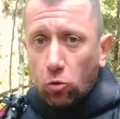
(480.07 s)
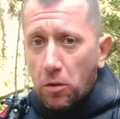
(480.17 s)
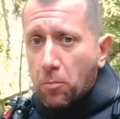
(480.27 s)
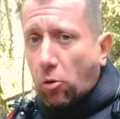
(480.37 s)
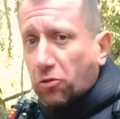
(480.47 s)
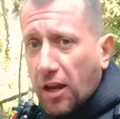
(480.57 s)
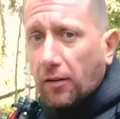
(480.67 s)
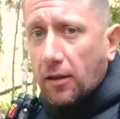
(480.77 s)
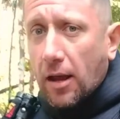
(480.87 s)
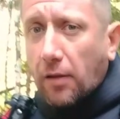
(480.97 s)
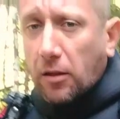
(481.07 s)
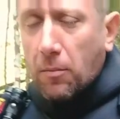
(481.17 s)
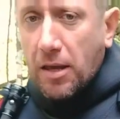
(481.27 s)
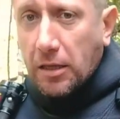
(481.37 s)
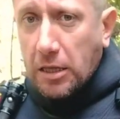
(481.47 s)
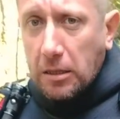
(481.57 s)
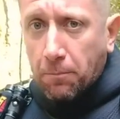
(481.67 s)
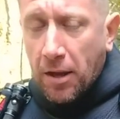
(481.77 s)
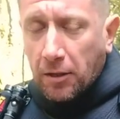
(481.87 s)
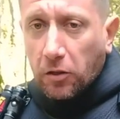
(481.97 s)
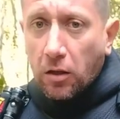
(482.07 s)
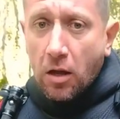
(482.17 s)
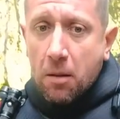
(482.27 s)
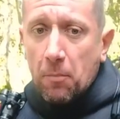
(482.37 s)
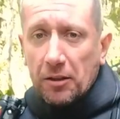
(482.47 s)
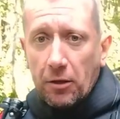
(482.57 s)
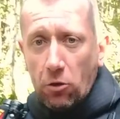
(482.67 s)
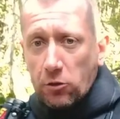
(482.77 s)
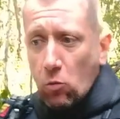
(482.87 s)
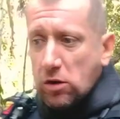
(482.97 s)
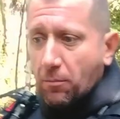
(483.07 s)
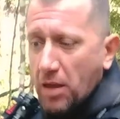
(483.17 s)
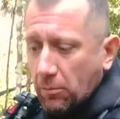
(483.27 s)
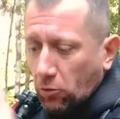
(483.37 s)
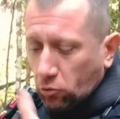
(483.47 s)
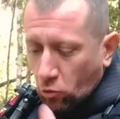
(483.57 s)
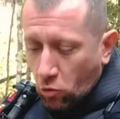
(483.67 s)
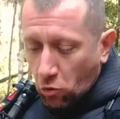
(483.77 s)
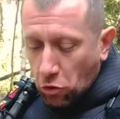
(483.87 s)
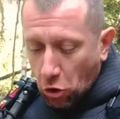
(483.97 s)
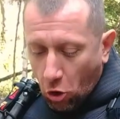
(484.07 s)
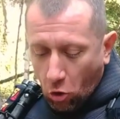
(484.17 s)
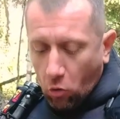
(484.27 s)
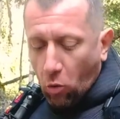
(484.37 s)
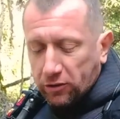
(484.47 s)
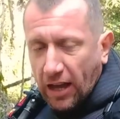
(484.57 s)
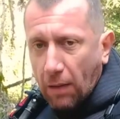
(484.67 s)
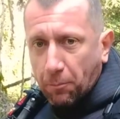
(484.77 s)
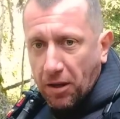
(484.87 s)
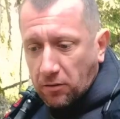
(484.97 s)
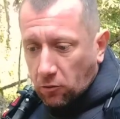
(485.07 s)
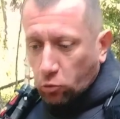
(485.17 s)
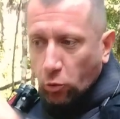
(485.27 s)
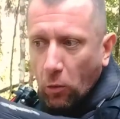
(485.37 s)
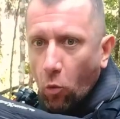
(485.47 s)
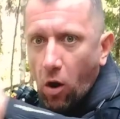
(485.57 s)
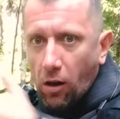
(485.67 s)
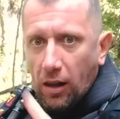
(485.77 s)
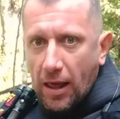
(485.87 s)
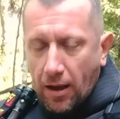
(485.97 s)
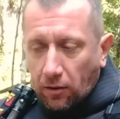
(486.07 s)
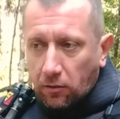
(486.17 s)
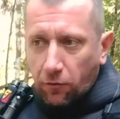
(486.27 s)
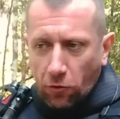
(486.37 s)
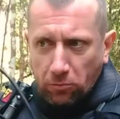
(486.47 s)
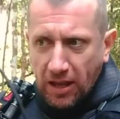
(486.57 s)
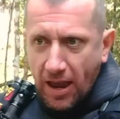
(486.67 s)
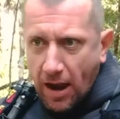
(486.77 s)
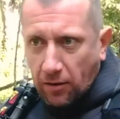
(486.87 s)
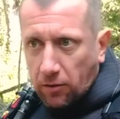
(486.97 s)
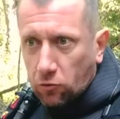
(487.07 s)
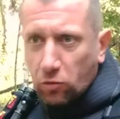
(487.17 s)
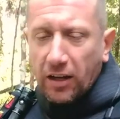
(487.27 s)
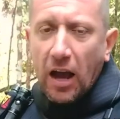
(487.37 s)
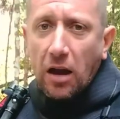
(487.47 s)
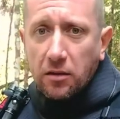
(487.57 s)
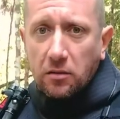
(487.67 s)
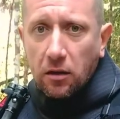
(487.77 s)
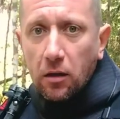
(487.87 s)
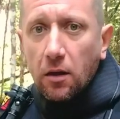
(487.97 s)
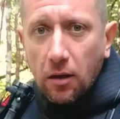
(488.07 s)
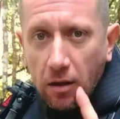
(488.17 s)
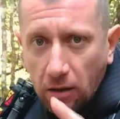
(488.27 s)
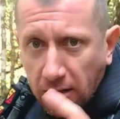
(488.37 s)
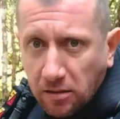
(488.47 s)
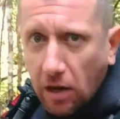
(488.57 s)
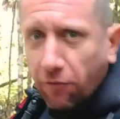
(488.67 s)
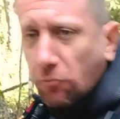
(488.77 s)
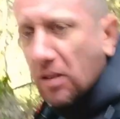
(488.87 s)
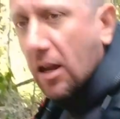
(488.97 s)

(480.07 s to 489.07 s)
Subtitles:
to be protected under my equipment, but I also want to be able to know what happens to the wall length from the head to the canister. Let's start from the